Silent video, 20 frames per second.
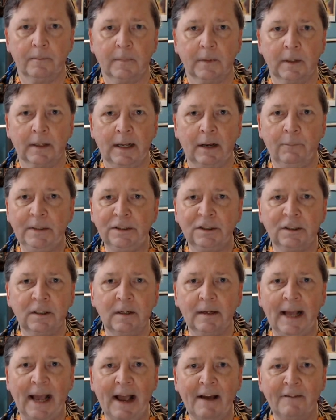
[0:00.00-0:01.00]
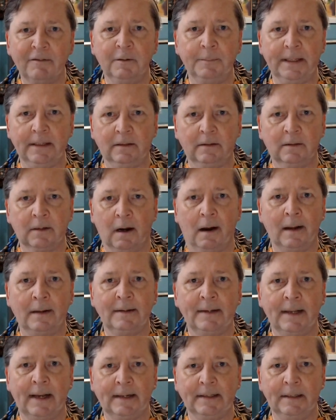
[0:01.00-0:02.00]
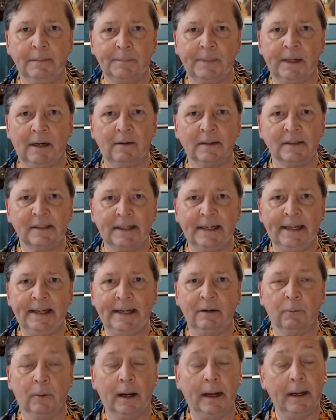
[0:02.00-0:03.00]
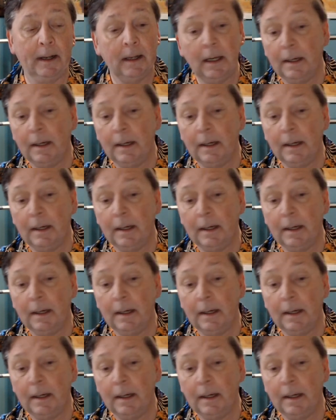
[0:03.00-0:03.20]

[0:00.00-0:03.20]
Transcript: Okay, we shouldn't have to be contacting parents anyway,